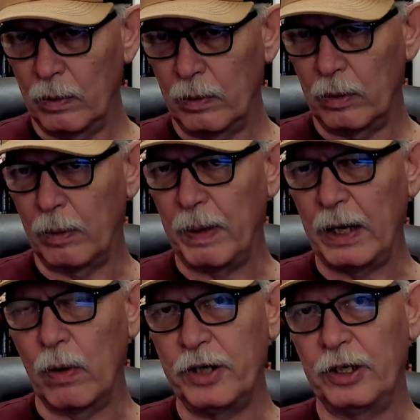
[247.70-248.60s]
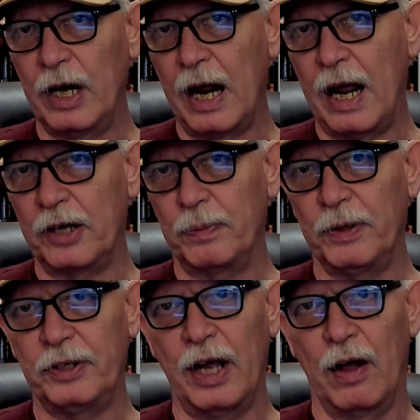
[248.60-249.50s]
the big question I asked
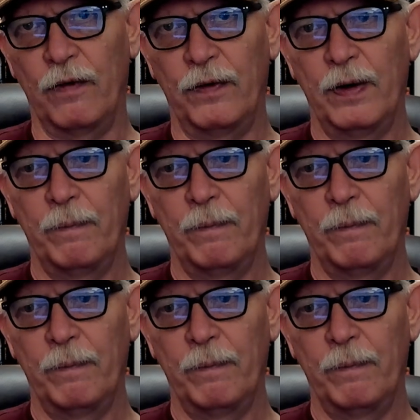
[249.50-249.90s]
myself,